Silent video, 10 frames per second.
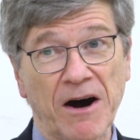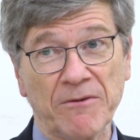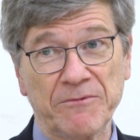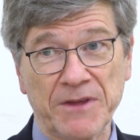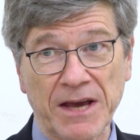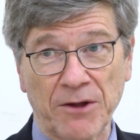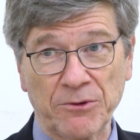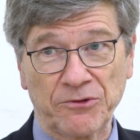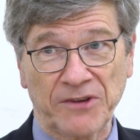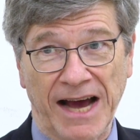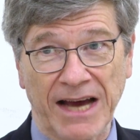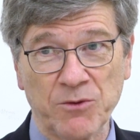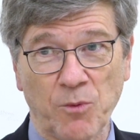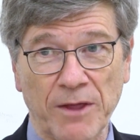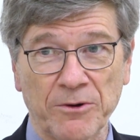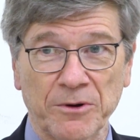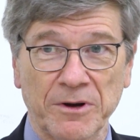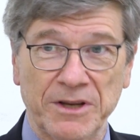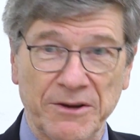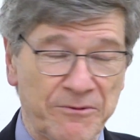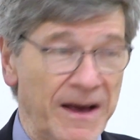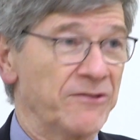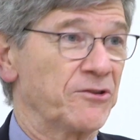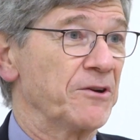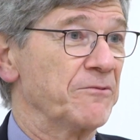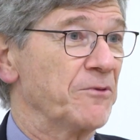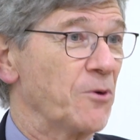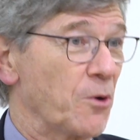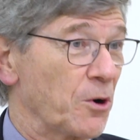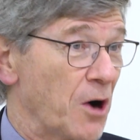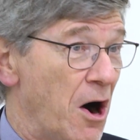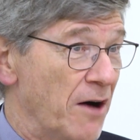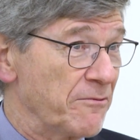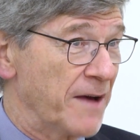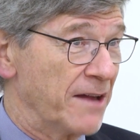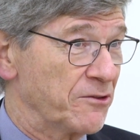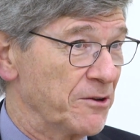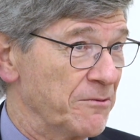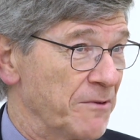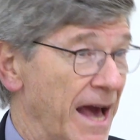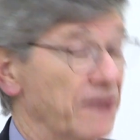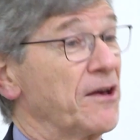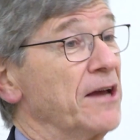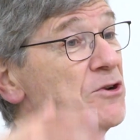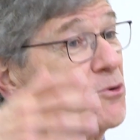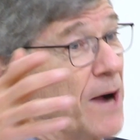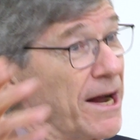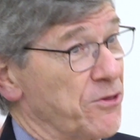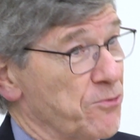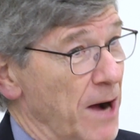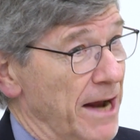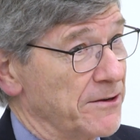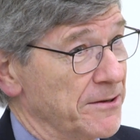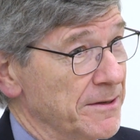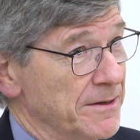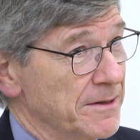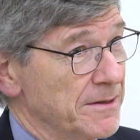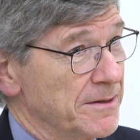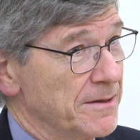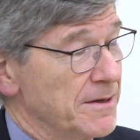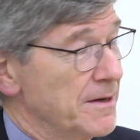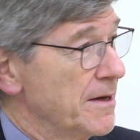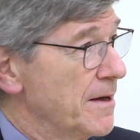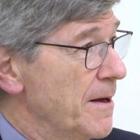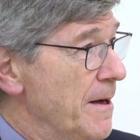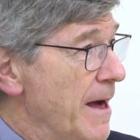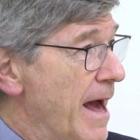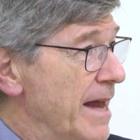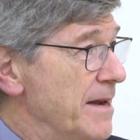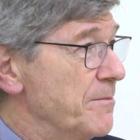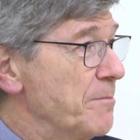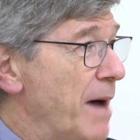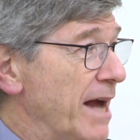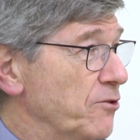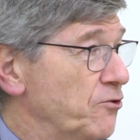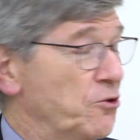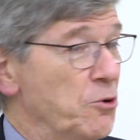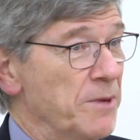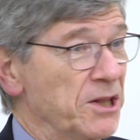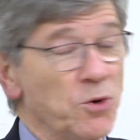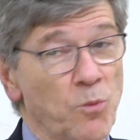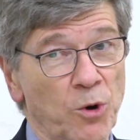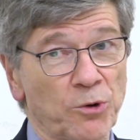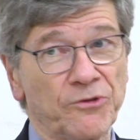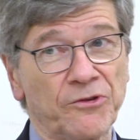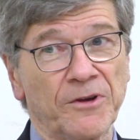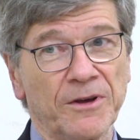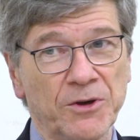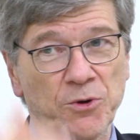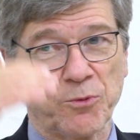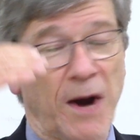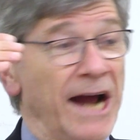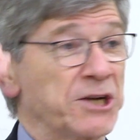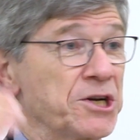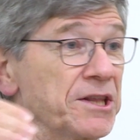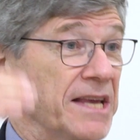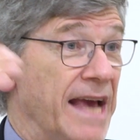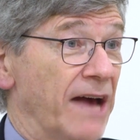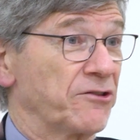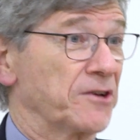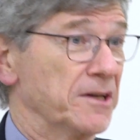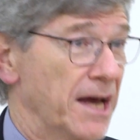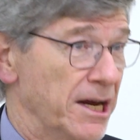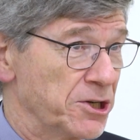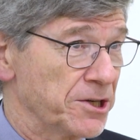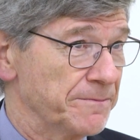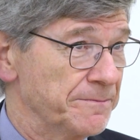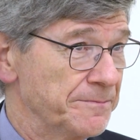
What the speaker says: of the other side, whether defensive or offensive, as a direct threat. And by assuming the worst, you ratchet the escalation.